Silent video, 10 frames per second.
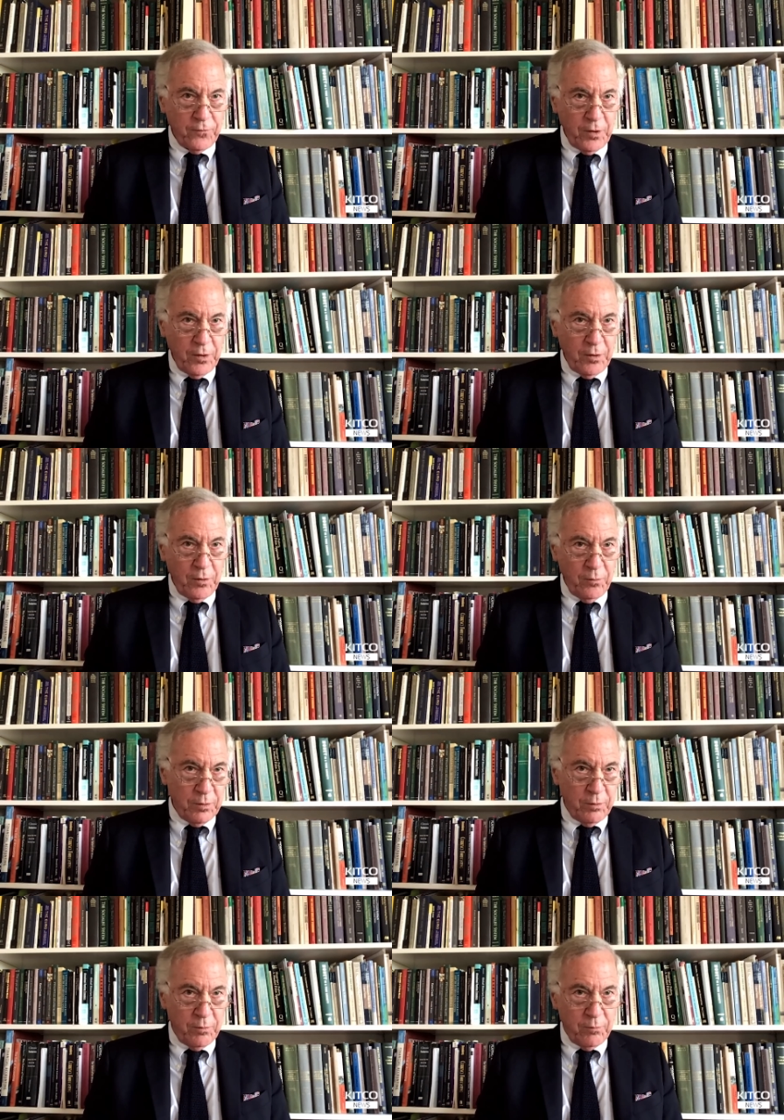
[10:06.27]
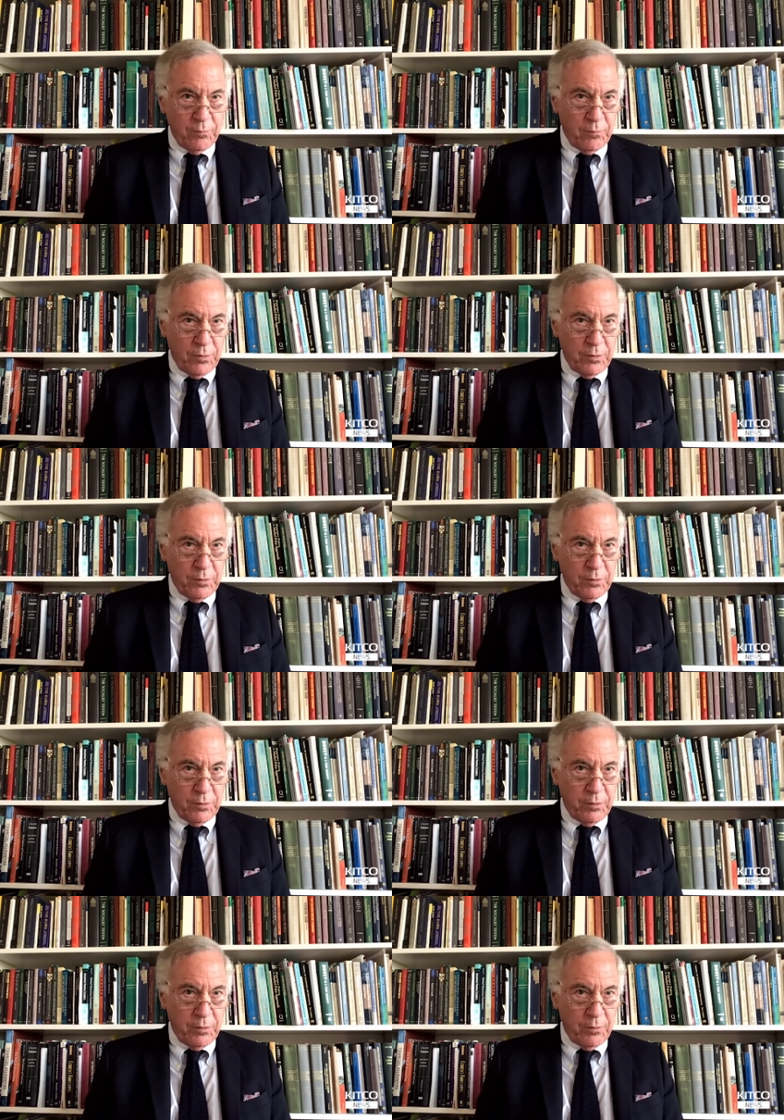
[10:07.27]
So we're
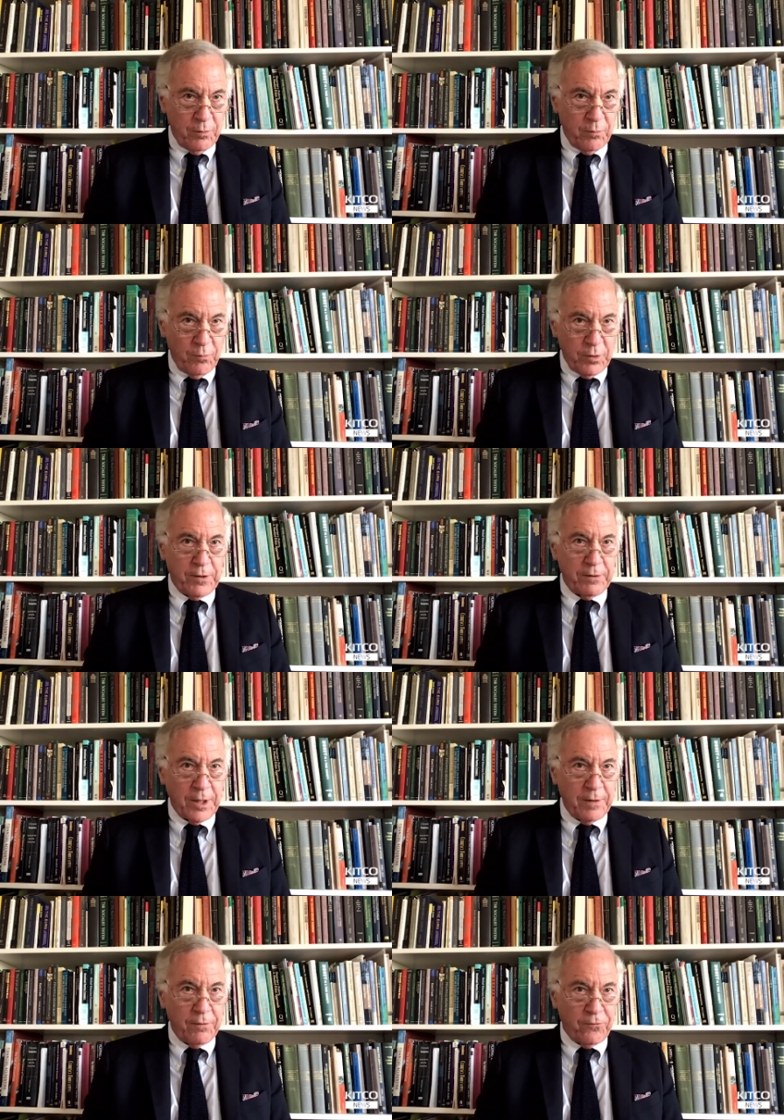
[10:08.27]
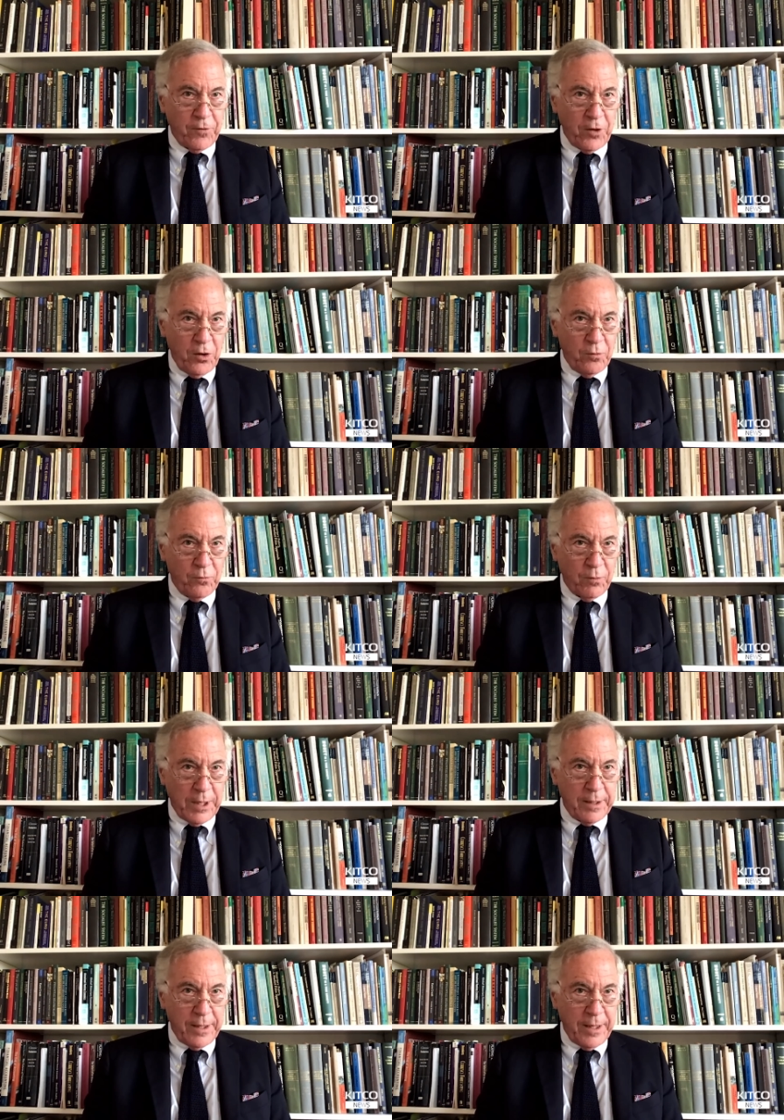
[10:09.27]
kind of in the zone
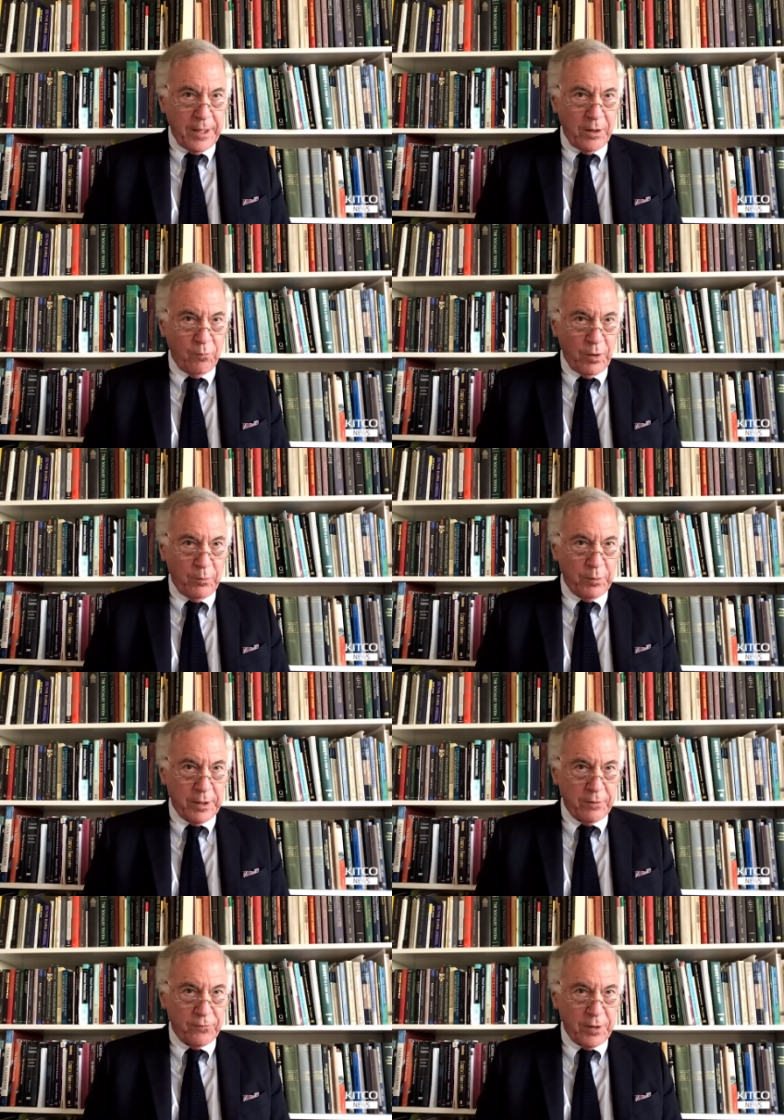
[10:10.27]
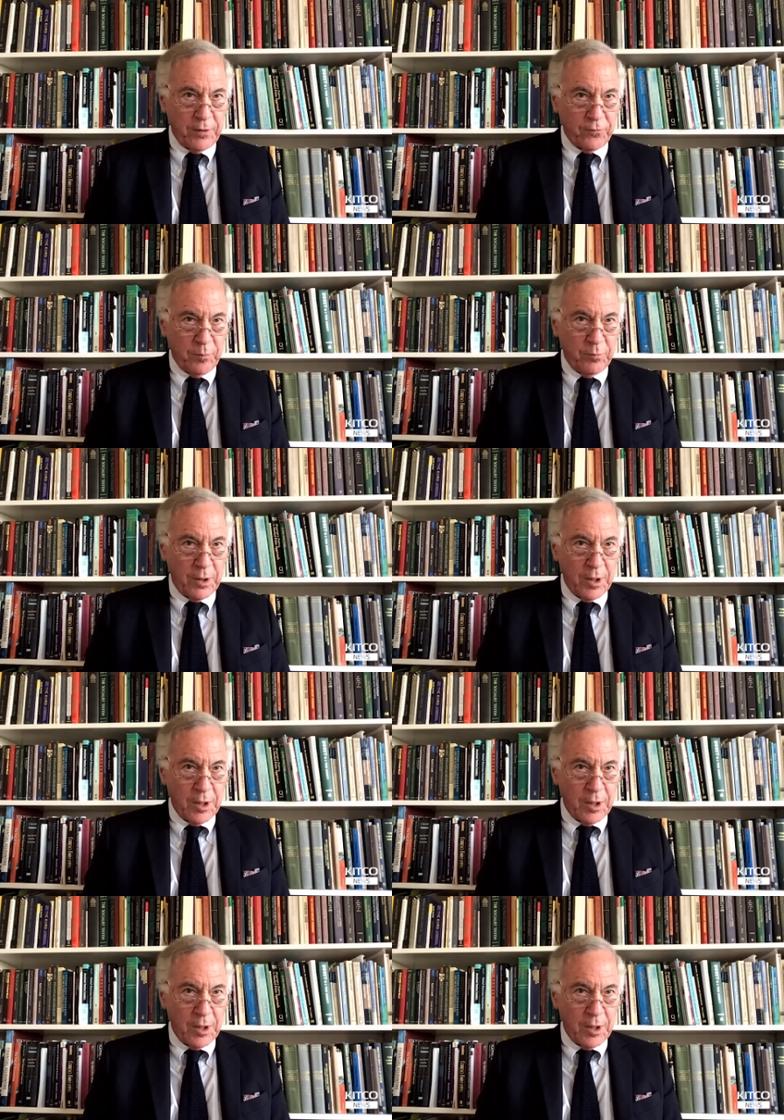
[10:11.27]
right now where we could see some